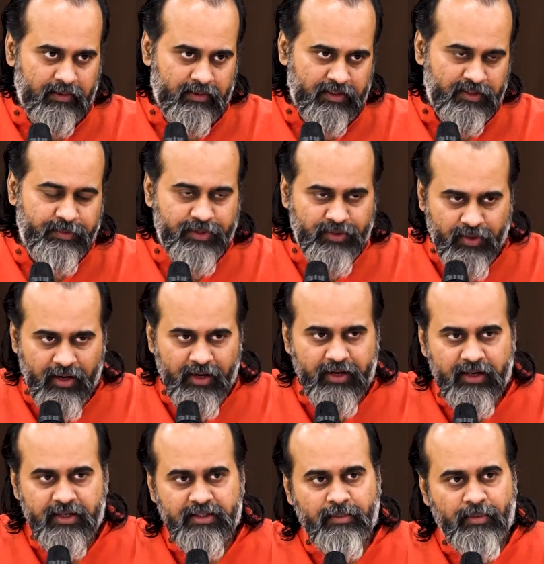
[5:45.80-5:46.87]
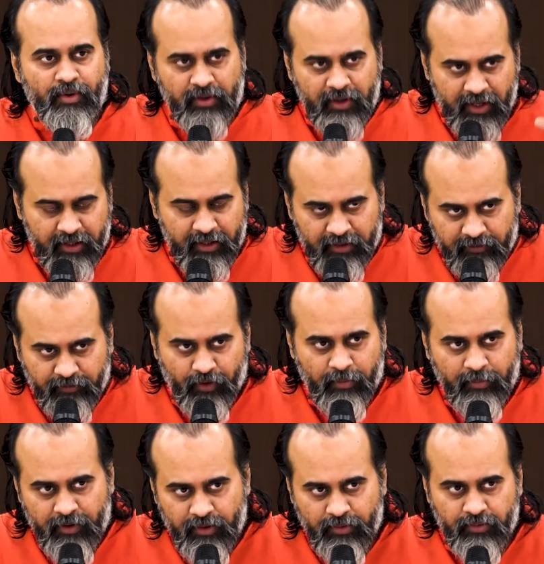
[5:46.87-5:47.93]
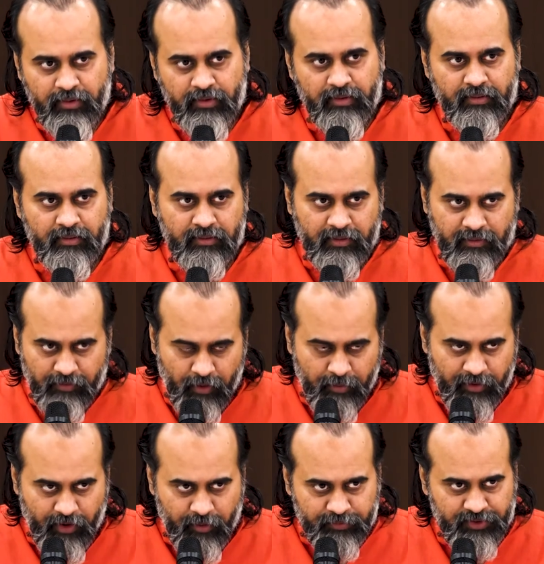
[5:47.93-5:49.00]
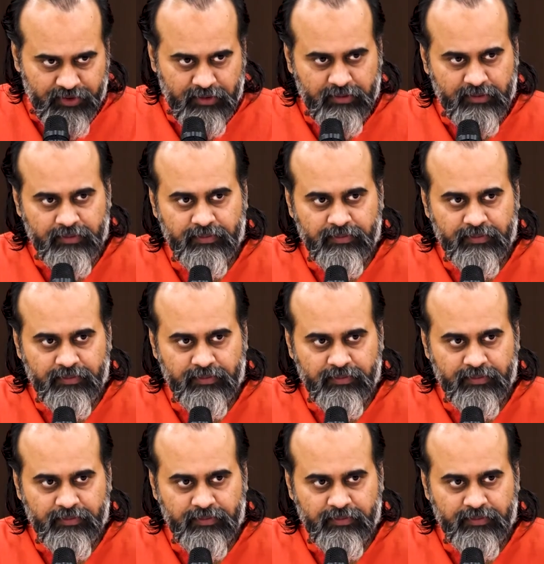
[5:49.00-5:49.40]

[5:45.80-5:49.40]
Spirituality is about taking the former route, the former option.